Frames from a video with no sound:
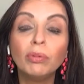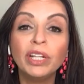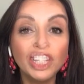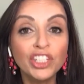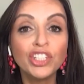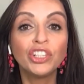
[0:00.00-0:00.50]
the
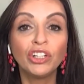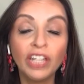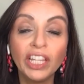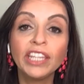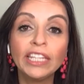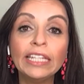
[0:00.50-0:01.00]

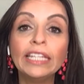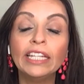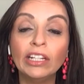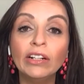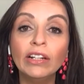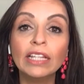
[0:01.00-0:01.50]
reassuring thing
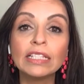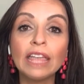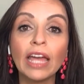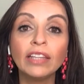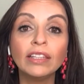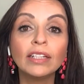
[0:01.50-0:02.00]
here is
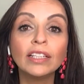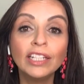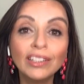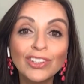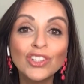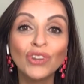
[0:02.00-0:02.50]
that the
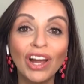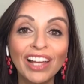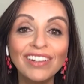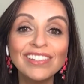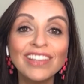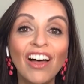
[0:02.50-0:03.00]
clinical
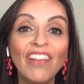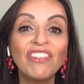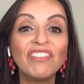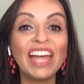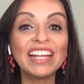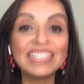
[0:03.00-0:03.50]
trials on
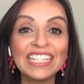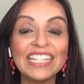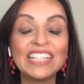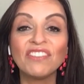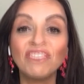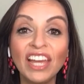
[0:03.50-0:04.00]
the
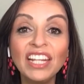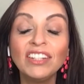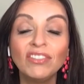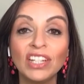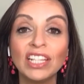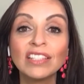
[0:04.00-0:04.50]
vaccine's
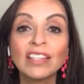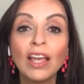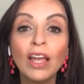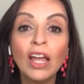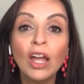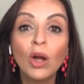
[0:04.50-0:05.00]
effectiveness
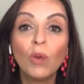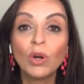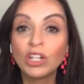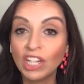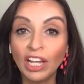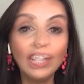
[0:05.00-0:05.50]

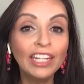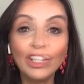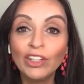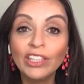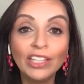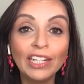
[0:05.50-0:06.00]
were done
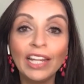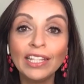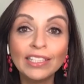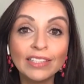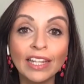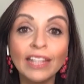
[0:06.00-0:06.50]
here in the
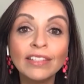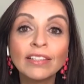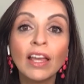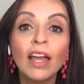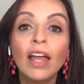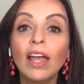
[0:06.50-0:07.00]
United
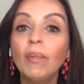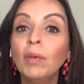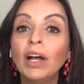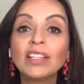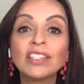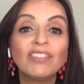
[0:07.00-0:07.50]
States
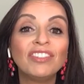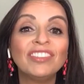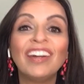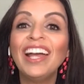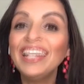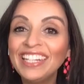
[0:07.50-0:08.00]
amongst a
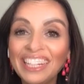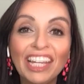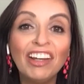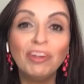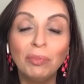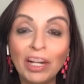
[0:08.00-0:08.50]

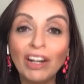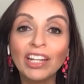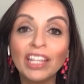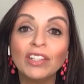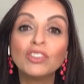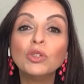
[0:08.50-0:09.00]
variety of
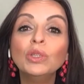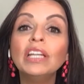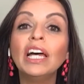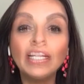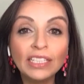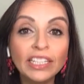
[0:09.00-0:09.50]
Americans who
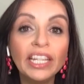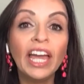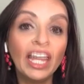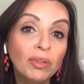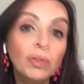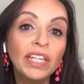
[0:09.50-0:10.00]
likely
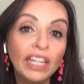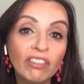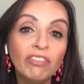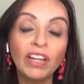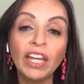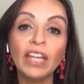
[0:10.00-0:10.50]
had
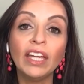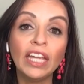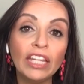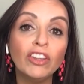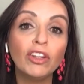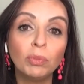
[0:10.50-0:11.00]
PFA
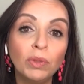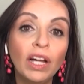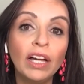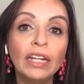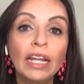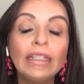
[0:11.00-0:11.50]
in their
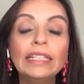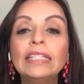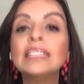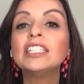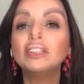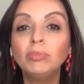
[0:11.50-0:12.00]
blood and
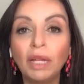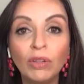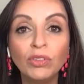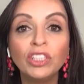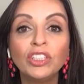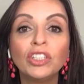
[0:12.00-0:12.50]
they still
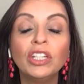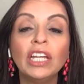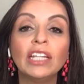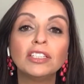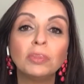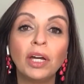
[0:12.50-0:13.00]
mounted good
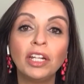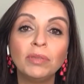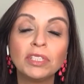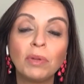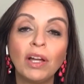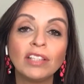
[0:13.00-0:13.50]

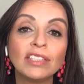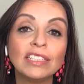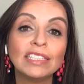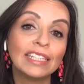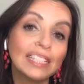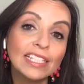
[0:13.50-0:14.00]
antibody
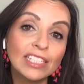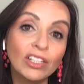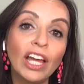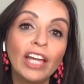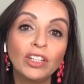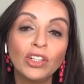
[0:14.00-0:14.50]
responses and they
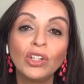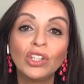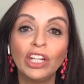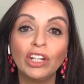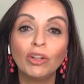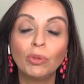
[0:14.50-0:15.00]
still had good
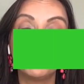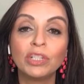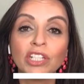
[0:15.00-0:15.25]
clinical